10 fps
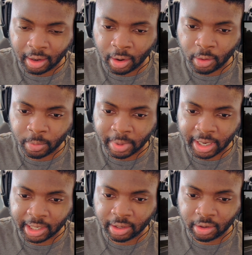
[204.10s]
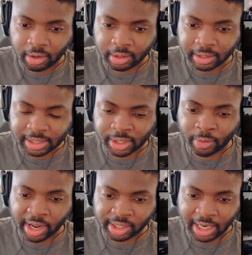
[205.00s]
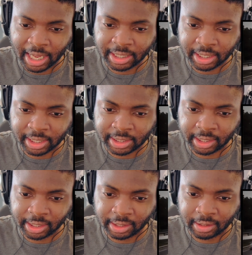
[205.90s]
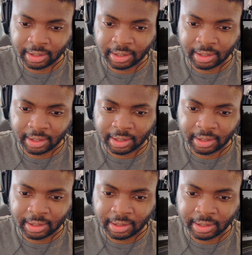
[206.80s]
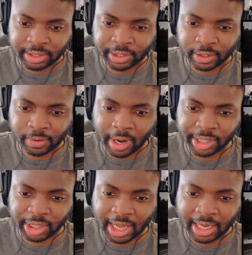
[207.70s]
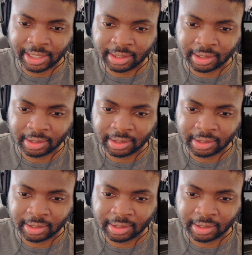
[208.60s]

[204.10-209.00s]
Oh my god, it's crash landing, isn't it? It's gonna crash land.